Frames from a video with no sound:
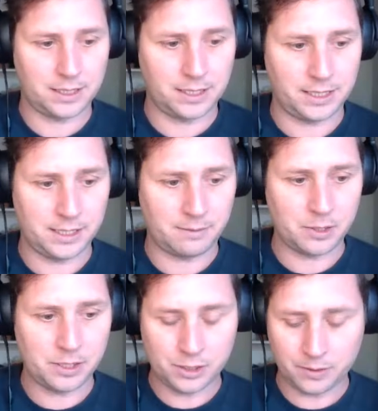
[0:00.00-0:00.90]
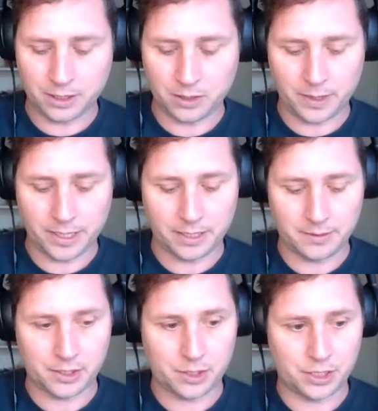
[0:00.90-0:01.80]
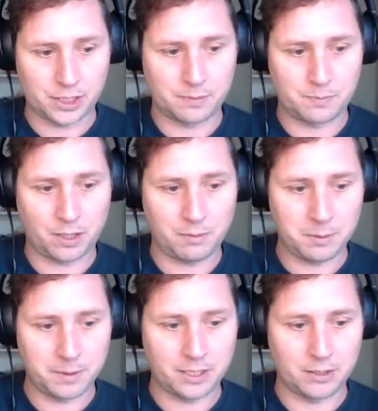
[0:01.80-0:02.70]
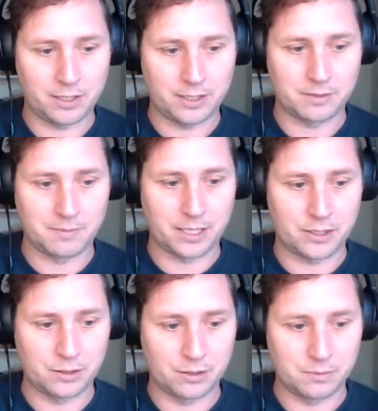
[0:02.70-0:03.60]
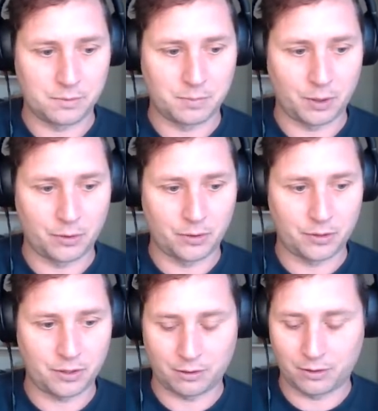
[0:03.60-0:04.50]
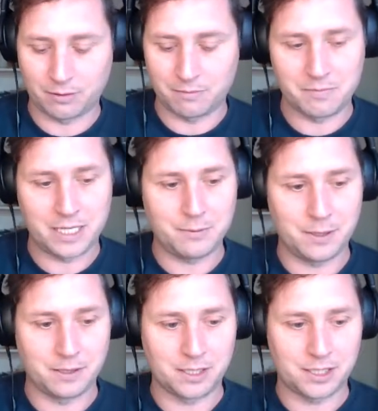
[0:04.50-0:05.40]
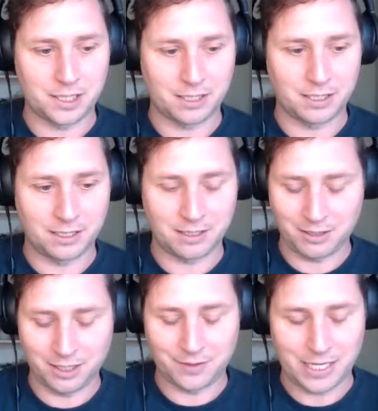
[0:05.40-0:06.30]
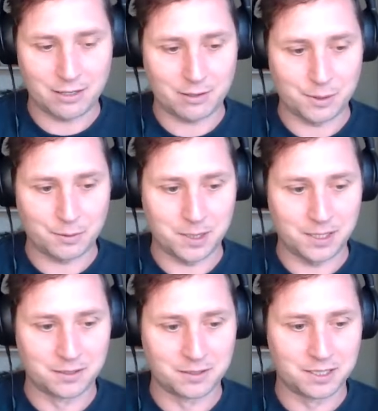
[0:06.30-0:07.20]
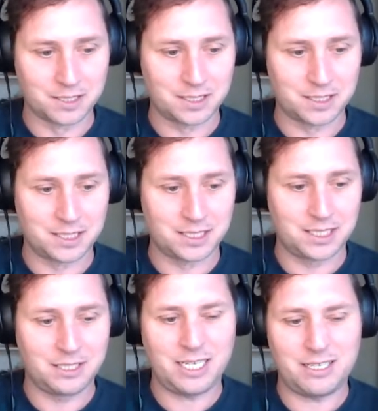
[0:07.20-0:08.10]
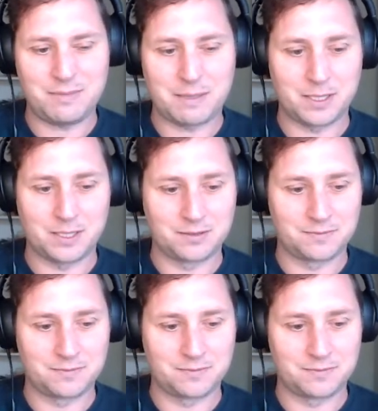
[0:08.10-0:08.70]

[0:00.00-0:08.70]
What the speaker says: I'm going to do it in a way which is probably going to make you both, or anyone listening, kind of angry with me. Well, maybe not.